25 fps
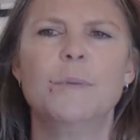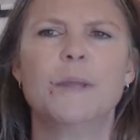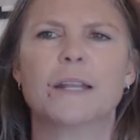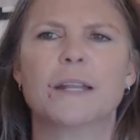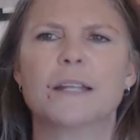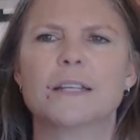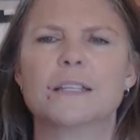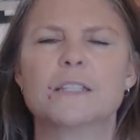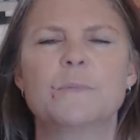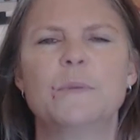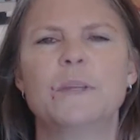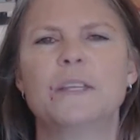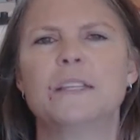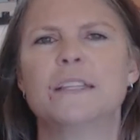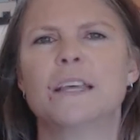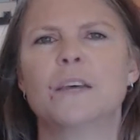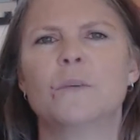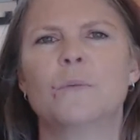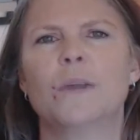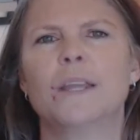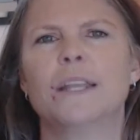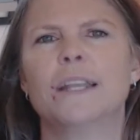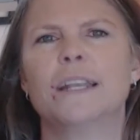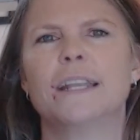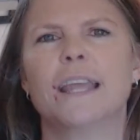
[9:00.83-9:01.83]
We may not speak
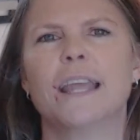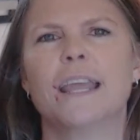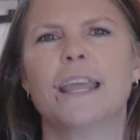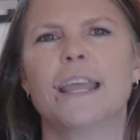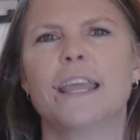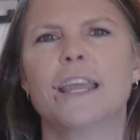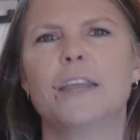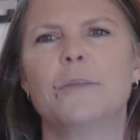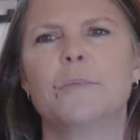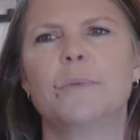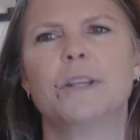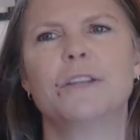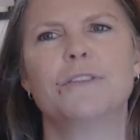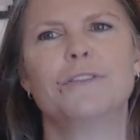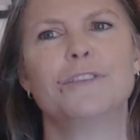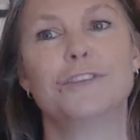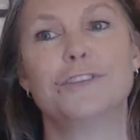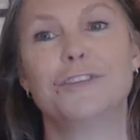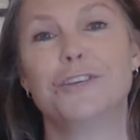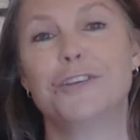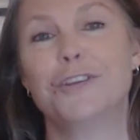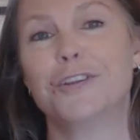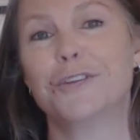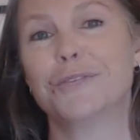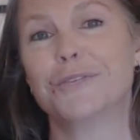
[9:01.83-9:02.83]
that way today, but if
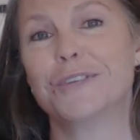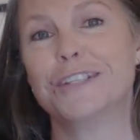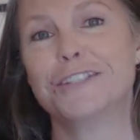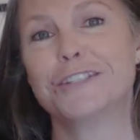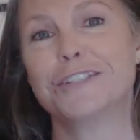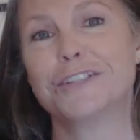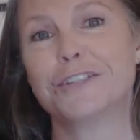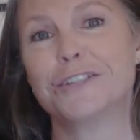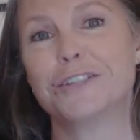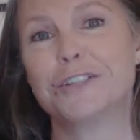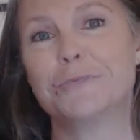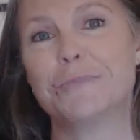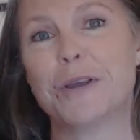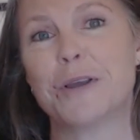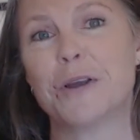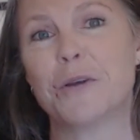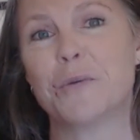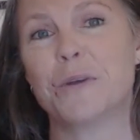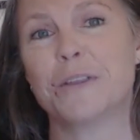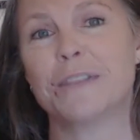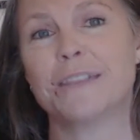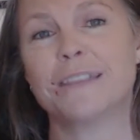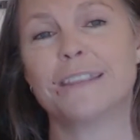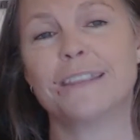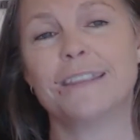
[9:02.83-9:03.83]
you do your research
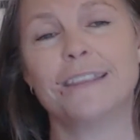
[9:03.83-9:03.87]
about what